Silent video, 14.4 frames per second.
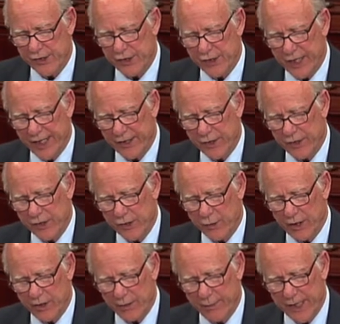changes to
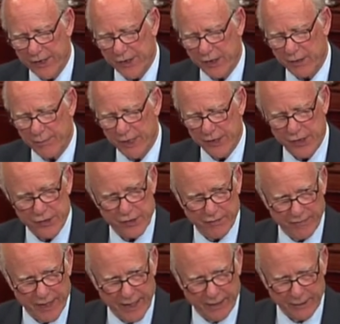our domestic business
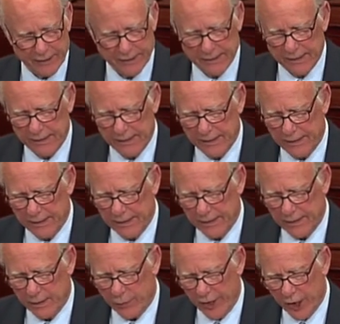environment.
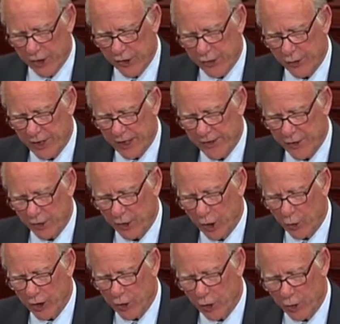We also need to
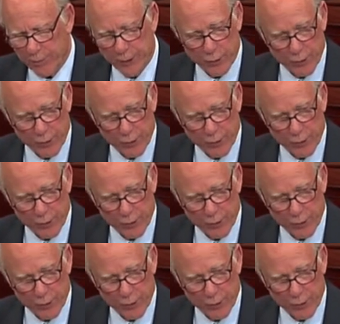lower corporate